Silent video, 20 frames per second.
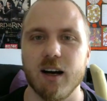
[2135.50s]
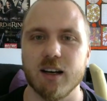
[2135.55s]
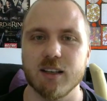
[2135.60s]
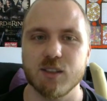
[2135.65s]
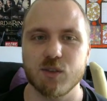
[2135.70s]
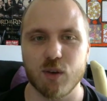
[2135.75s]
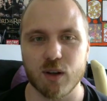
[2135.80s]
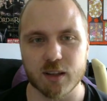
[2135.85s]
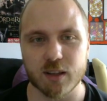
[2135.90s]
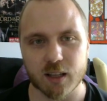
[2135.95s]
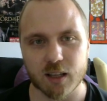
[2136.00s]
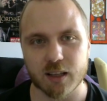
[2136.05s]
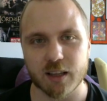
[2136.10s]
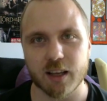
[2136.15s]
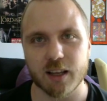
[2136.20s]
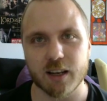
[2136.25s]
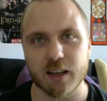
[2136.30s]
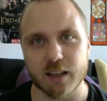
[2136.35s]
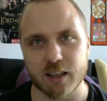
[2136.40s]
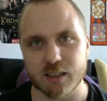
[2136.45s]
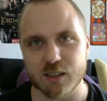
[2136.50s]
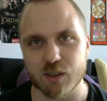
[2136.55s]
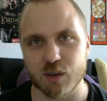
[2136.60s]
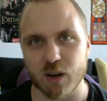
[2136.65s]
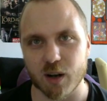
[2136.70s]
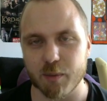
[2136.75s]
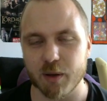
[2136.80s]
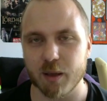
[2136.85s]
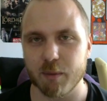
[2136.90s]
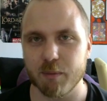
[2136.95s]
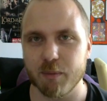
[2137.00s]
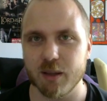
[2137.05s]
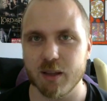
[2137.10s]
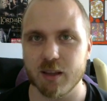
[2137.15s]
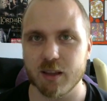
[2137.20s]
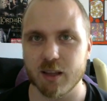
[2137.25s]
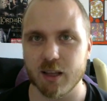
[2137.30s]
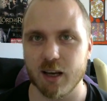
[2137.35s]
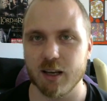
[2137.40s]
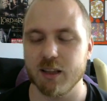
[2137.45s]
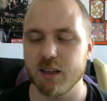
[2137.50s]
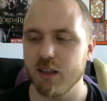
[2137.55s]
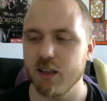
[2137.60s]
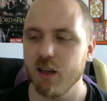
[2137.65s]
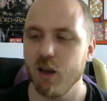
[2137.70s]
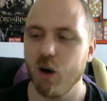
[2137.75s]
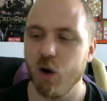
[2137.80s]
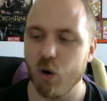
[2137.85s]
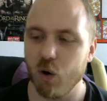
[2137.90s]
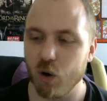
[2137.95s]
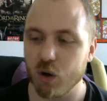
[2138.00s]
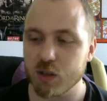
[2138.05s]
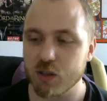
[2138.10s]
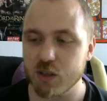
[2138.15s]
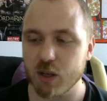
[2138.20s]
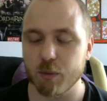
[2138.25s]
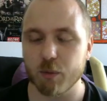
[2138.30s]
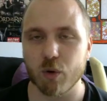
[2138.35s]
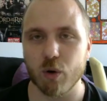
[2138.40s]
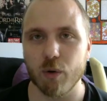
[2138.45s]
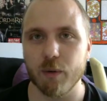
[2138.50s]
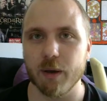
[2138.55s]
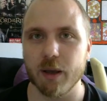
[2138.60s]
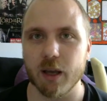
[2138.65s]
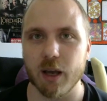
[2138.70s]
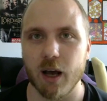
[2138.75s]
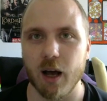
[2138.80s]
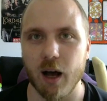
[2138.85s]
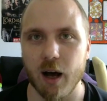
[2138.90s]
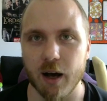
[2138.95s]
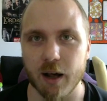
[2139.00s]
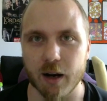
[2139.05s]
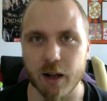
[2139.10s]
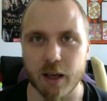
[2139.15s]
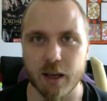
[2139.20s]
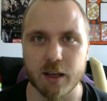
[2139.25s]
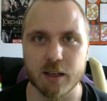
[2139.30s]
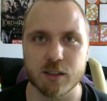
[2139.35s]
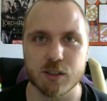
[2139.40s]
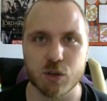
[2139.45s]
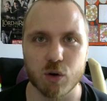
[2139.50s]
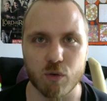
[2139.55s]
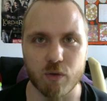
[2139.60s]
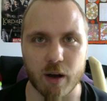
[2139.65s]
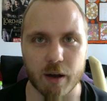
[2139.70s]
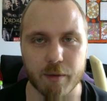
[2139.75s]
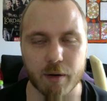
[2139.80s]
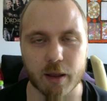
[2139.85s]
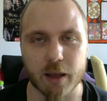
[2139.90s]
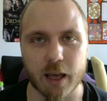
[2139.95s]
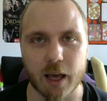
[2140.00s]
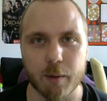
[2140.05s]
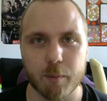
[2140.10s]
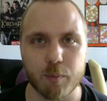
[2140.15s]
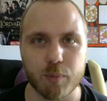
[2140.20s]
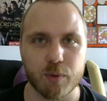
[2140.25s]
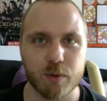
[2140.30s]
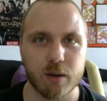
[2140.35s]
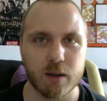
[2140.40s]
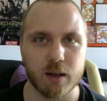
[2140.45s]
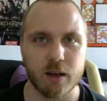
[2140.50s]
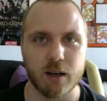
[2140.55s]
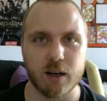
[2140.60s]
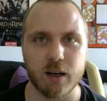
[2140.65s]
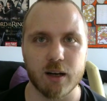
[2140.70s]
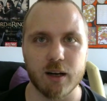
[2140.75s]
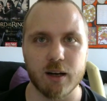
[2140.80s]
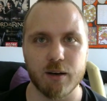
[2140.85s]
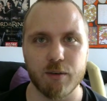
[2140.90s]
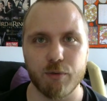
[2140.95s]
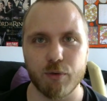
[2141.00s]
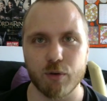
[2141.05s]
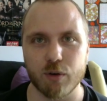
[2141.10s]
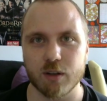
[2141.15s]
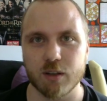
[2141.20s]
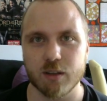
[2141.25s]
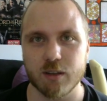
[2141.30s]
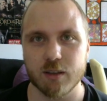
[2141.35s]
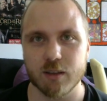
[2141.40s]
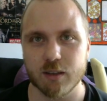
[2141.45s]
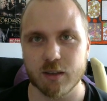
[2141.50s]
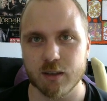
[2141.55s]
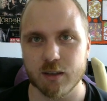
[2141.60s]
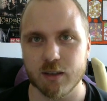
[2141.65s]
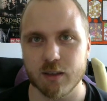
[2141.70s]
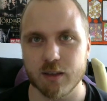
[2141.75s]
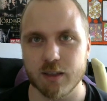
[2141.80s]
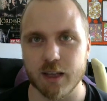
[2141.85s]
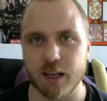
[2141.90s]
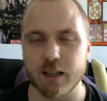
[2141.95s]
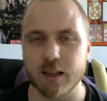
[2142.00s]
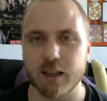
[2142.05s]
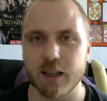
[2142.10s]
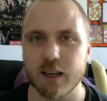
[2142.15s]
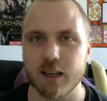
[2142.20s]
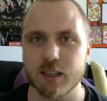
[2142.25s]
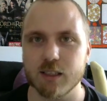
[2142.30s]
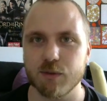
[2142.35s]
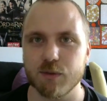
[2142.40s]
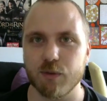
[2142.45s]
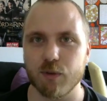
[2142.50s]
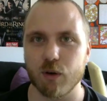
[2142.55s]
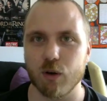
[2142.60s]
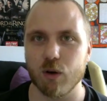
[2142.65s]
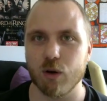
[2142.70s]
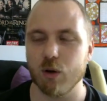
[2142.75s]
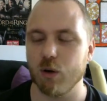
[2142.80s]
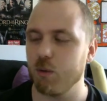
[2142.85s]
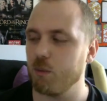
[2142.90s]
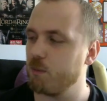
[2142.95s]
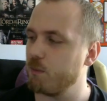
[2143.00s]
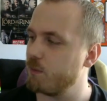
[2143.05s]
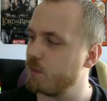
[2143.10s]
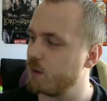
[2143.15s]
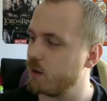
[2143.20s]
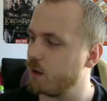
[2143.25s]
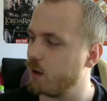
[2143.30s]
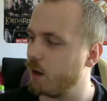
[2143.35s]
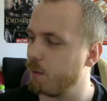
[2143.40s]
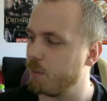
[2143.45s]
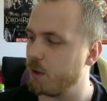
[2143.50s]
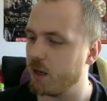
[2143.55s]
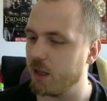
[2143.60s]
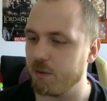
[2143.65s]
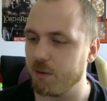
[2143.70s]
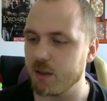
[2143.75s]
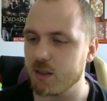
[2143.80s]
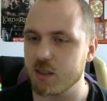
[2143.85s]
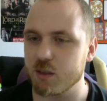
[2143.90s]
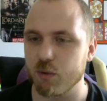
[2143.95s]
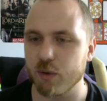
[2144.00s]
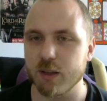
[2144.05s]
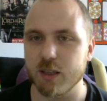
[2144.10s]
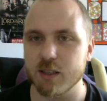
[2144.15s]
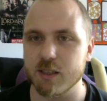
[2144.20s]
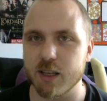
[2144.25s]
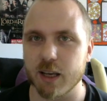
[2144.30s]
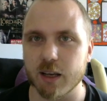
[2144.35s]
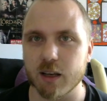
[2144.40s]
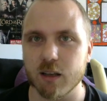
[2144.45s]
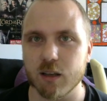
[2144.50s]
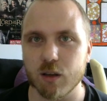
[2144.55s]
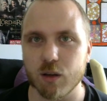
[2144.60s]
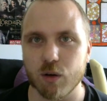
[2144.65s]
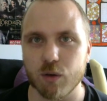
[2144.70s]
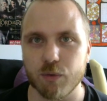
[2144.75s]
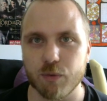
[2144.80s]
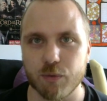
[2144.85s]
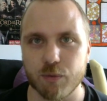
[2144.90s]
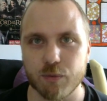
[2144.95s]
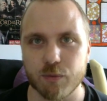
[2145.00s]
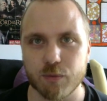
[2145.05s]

So until then, it's gonna be a bit tight. Also, I'm going on a survival camp for 10 days from, I believe it's 22nd of